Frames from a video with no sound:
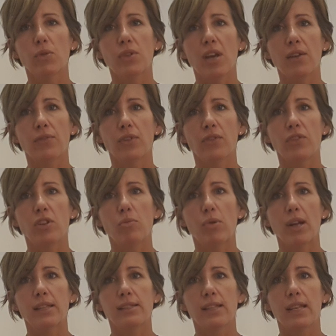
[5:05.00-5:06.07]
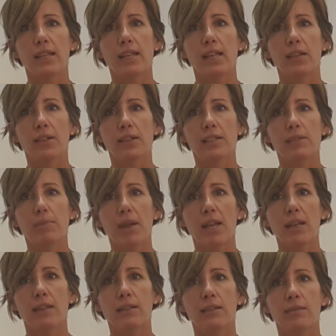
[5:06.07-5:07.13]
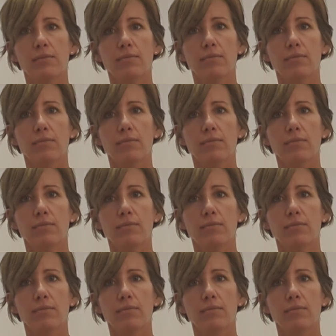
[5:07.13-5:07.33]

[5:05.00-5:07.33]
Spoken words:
with that for a few breaths. Inhale and expand.